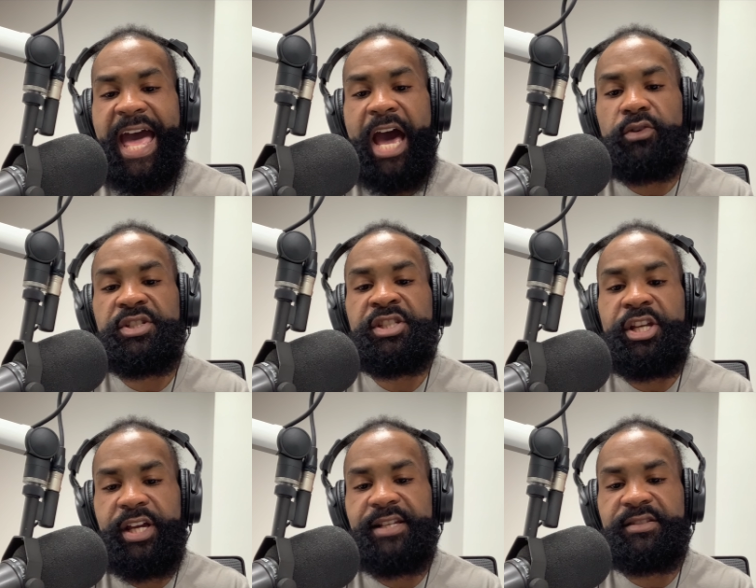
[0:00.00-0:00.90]
how
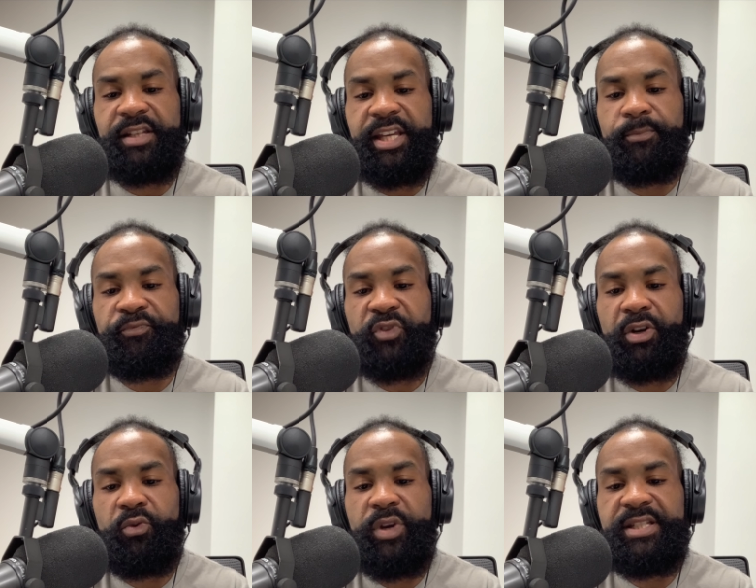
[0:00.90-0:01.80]
seriously
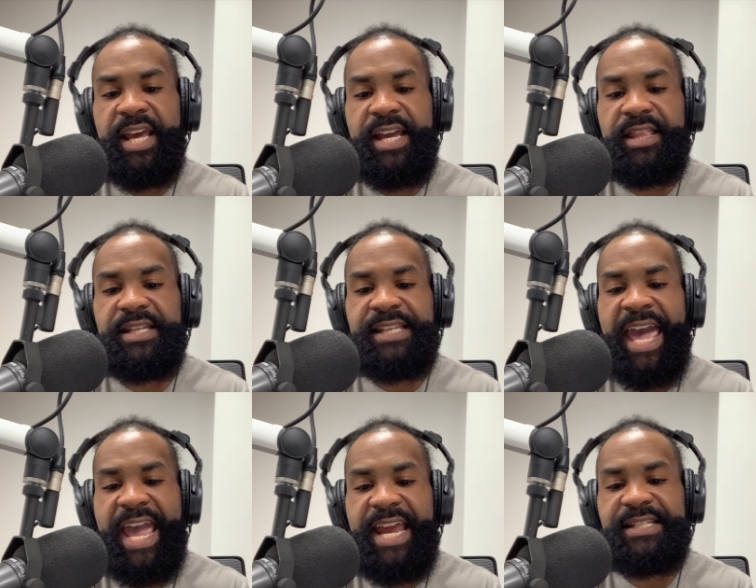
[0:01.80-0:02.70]
we take this
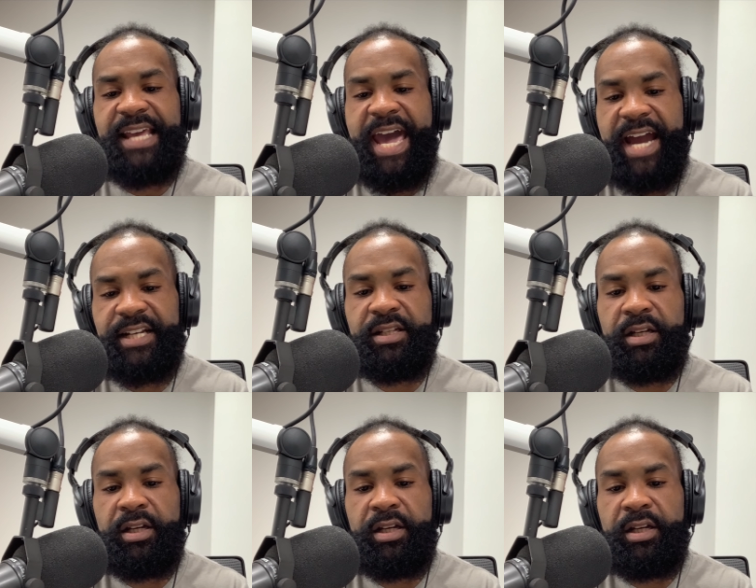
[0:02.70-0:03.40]
heinous act